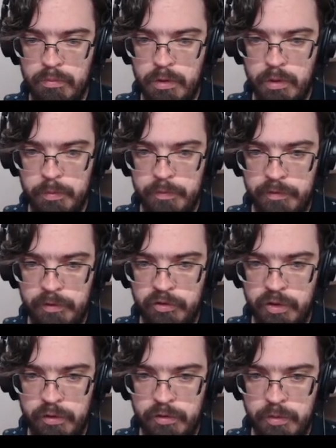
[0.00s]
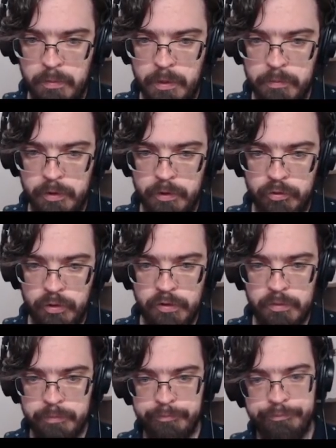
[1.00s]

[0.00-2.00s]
helps if you change the memory address.